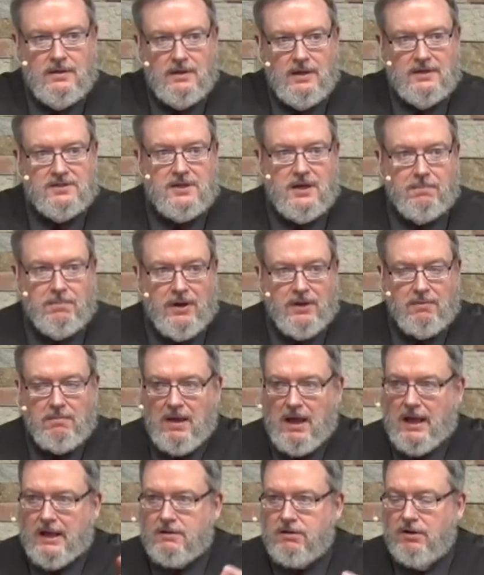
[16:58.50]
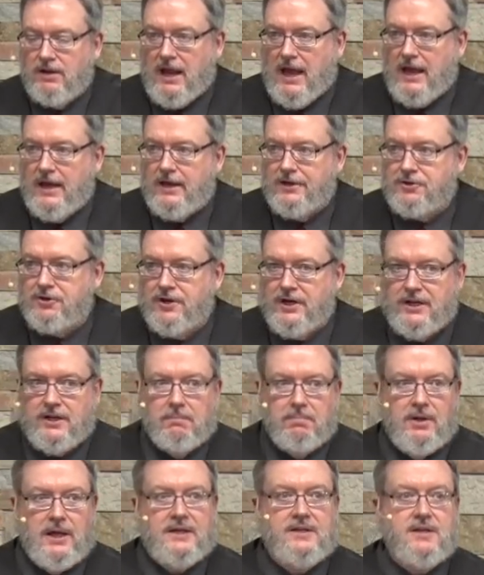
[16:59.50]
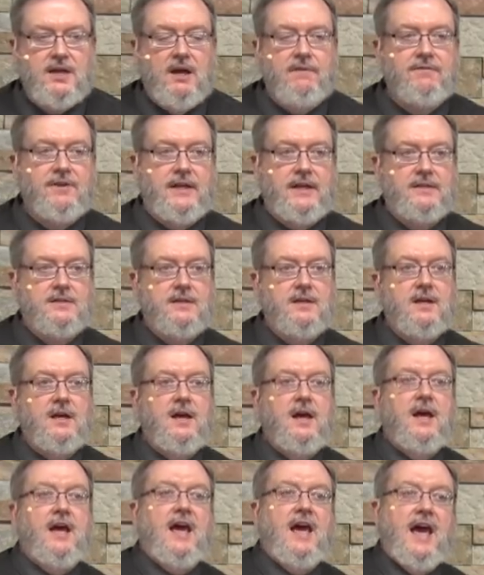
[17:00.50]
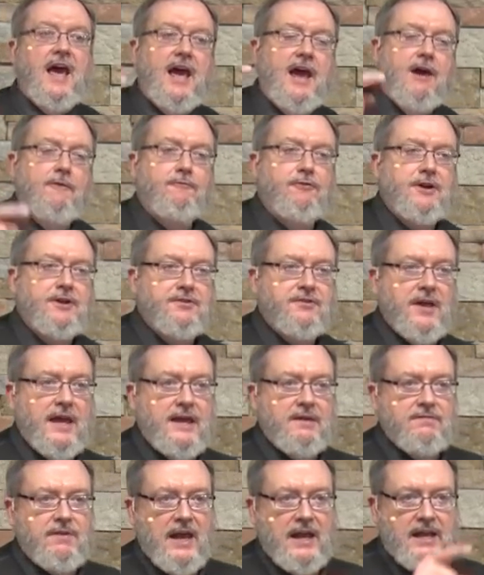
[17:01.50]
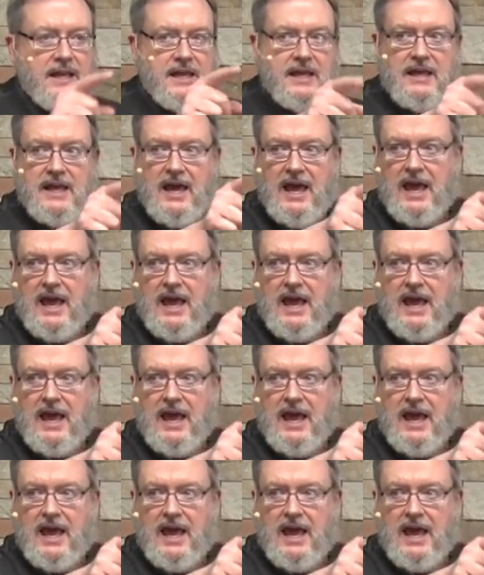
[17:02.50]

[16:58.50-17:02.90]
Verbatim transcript: let's say Brother Michael and I entered into blood covenant. Everything that he